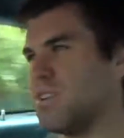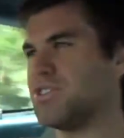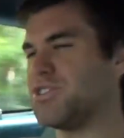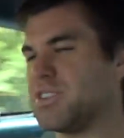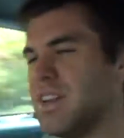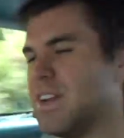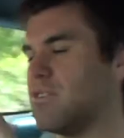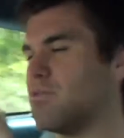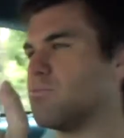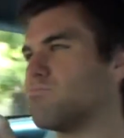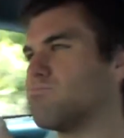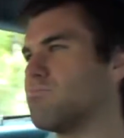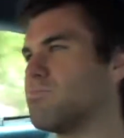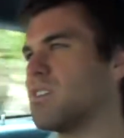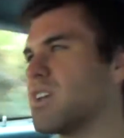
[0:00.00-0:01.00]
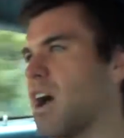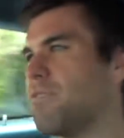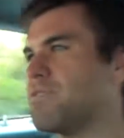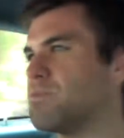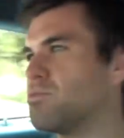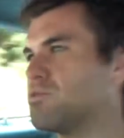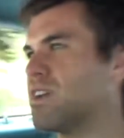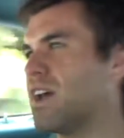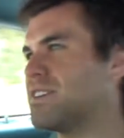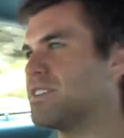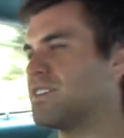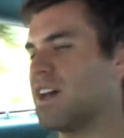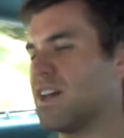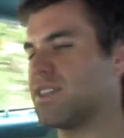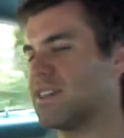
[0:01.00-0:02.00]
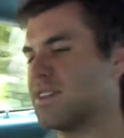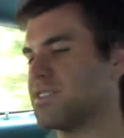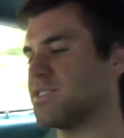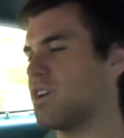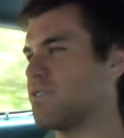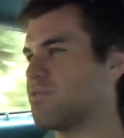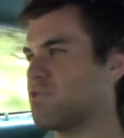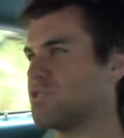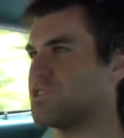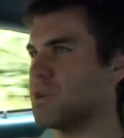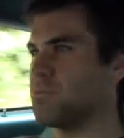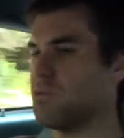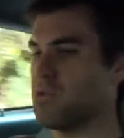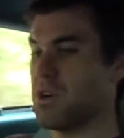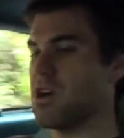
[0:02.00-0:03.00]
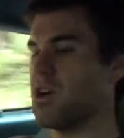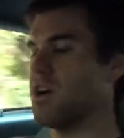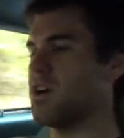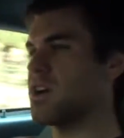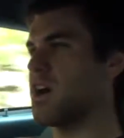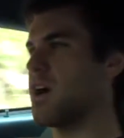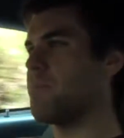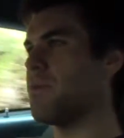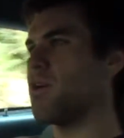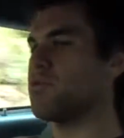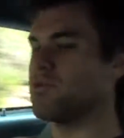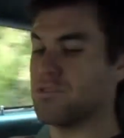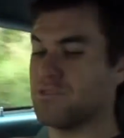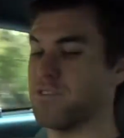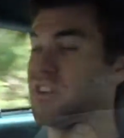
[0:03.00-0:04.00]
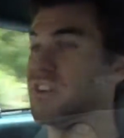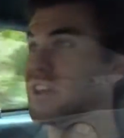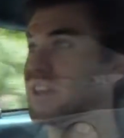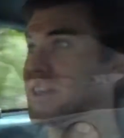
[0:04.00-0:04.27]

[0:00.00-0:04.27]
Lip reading: just little comfortable day-to-day things, like for example a cup holder in front of the